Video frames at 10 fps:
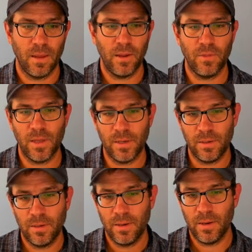and
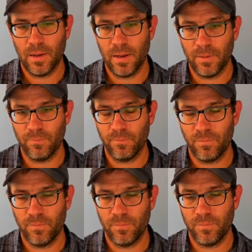then um,
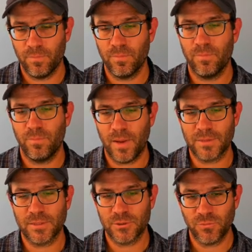
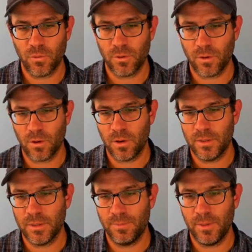backslash forward
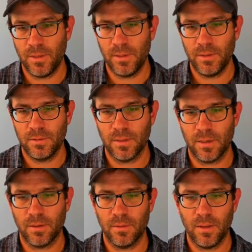rndb
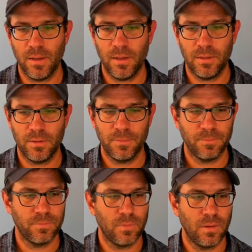dot align
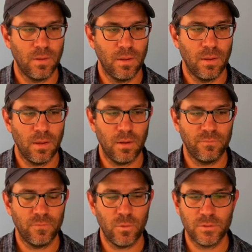uh,
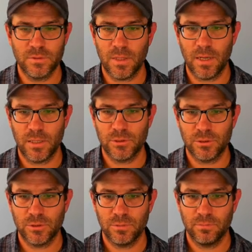forward
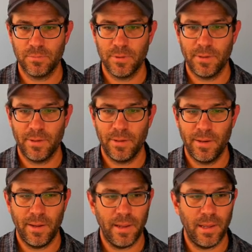slash
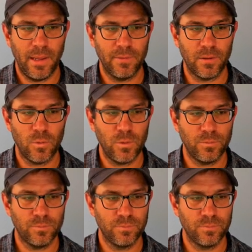and the quote